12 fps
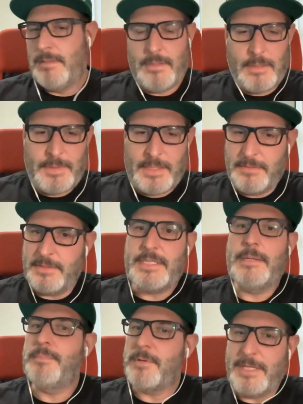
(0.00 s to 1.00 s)
about the
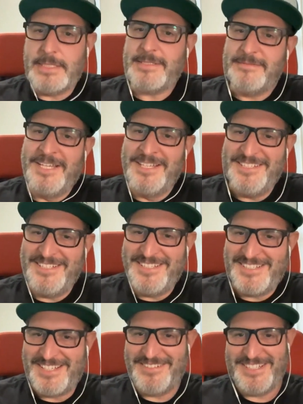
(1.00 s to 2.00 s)
same price.
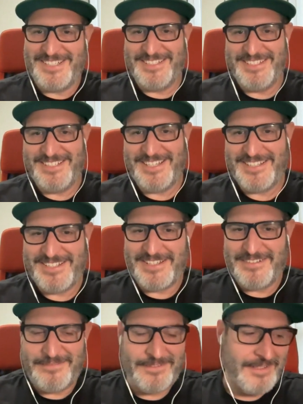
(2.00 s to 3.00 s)
So again, you get the
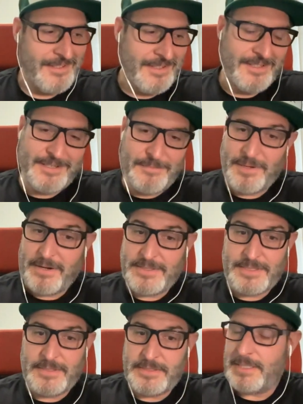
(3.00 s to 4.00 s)
kind of
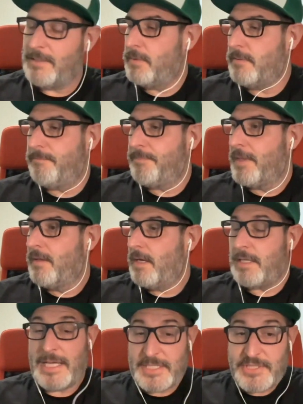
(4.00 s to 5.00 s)
comparison. It's like, well,
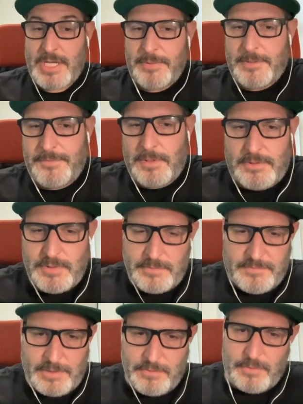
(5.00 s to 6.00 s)
and I had a chat with a few
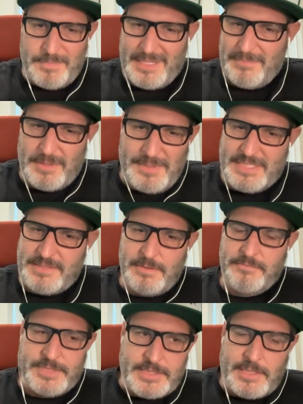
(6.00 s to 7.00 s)
sort of local people. I mean, it's
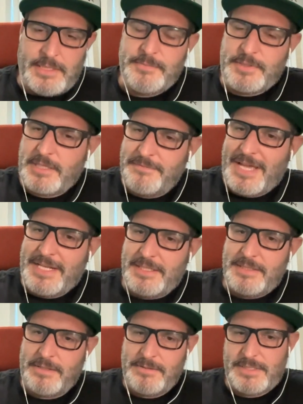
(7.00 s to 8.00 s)
not research; it's kind of
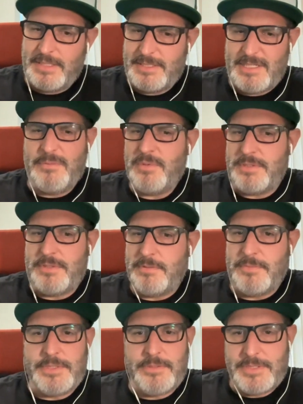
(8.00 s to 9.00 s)
anecdotally. It's like, what's
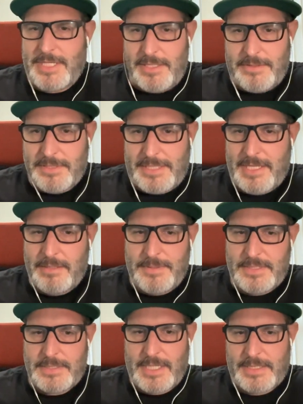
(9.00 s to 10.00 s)
your take on the
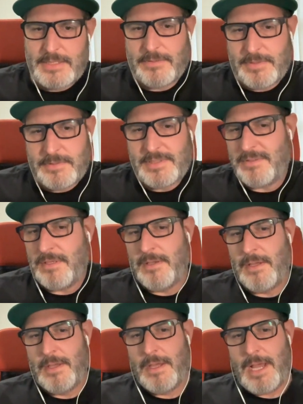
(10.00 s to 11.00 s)
cannabis sector? And it's like,
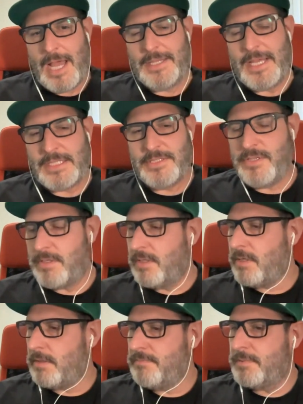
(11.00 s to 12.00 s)
and the attitude I
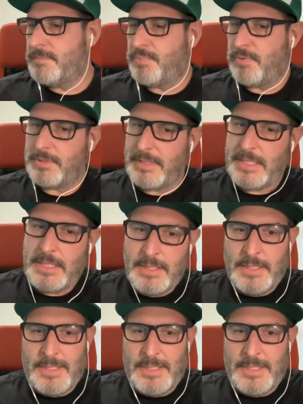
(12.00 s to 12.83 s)
got was broadly,